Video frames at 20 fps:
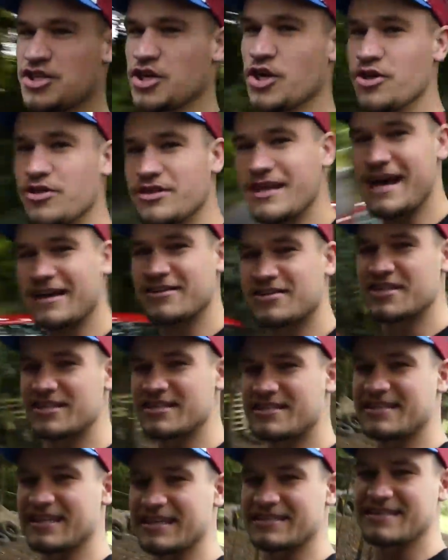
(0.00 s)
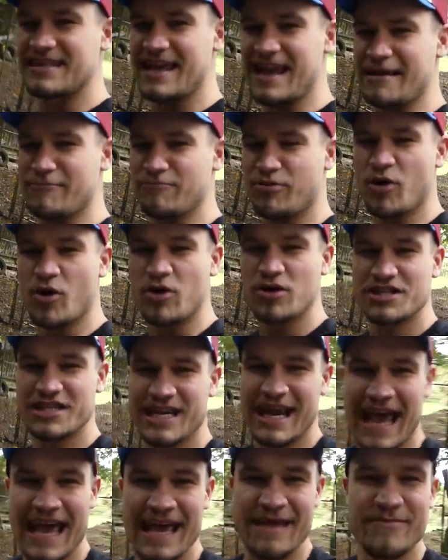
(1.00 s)
2016 Porsche
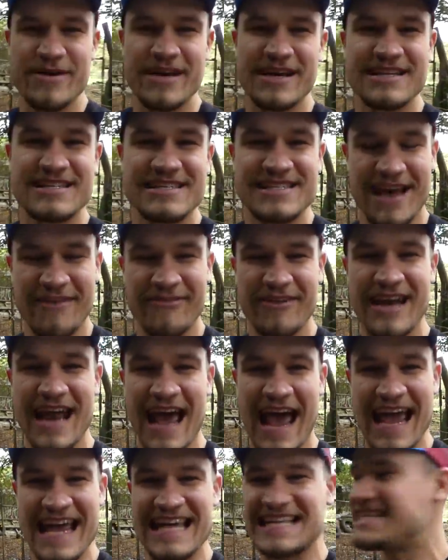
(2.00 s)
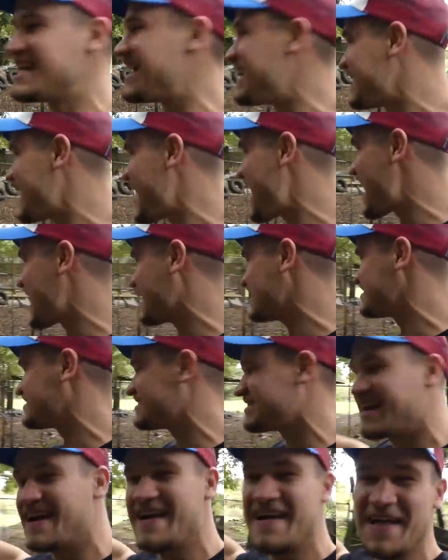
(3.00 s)
Cayman
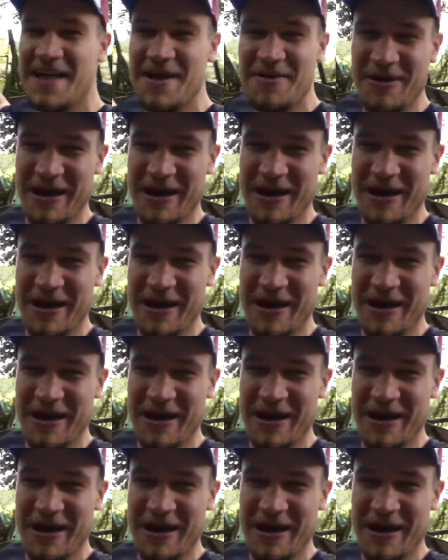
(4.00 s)
718S.